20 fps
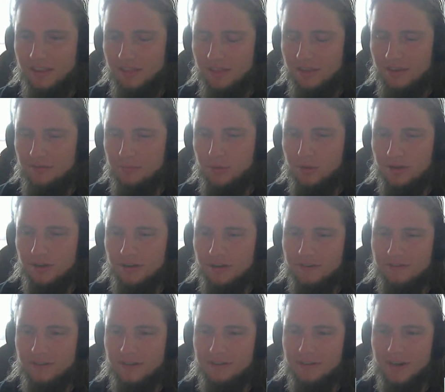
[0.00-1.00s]
They
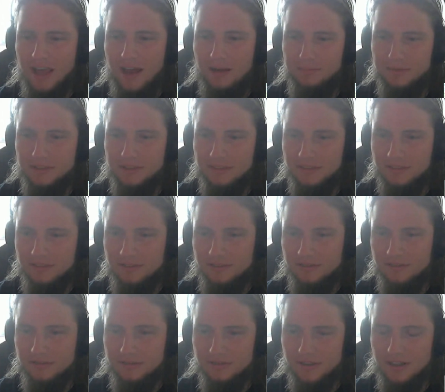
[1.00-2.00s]
were very happy
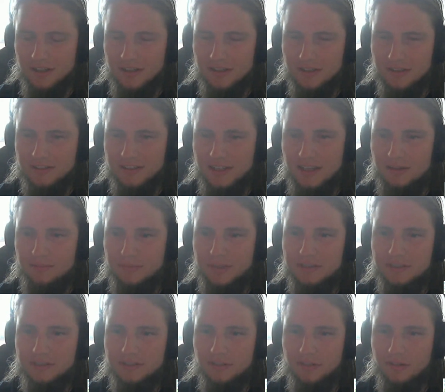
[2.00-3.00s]
to take me
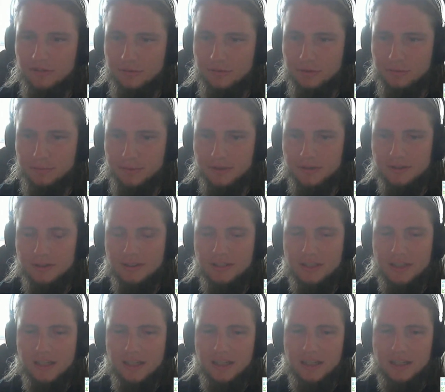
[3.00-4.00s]
into the group.
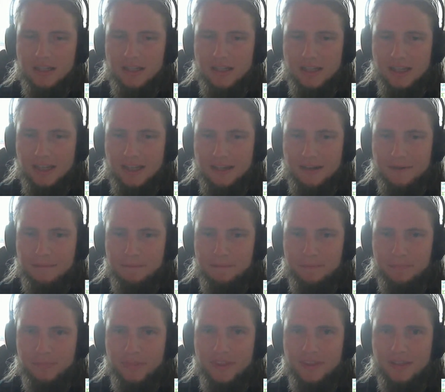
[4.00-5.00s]

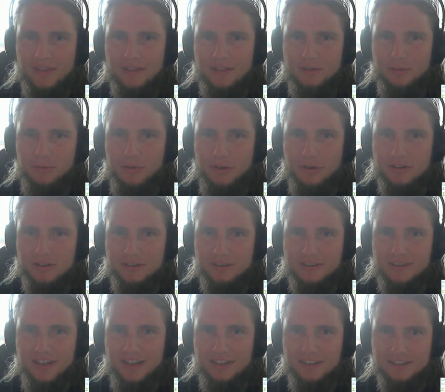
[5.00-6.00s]
Um, to be
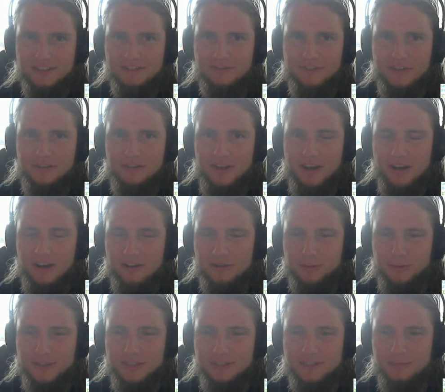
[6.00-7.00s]
honest, that is a very hard
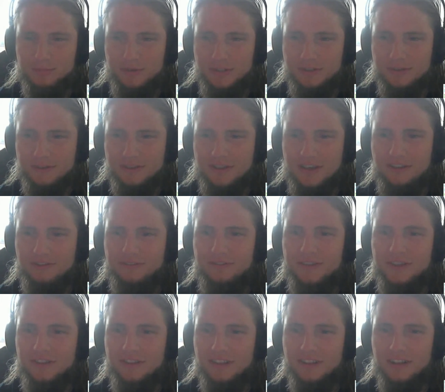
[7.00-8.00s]
question, because I
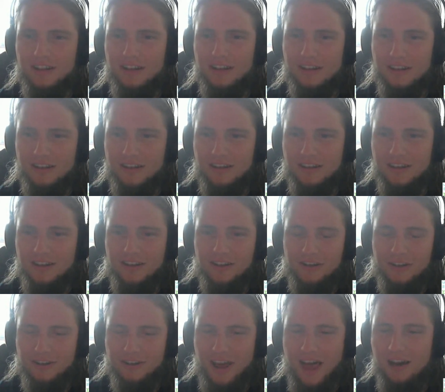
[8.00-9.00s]
feel a
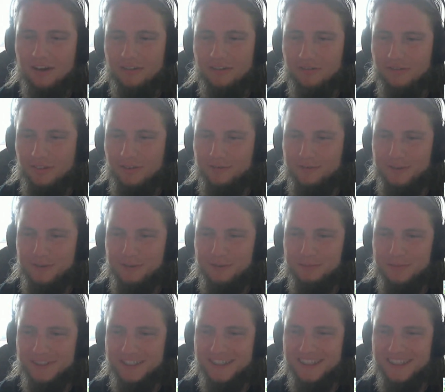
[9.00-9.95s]
lot out of the group.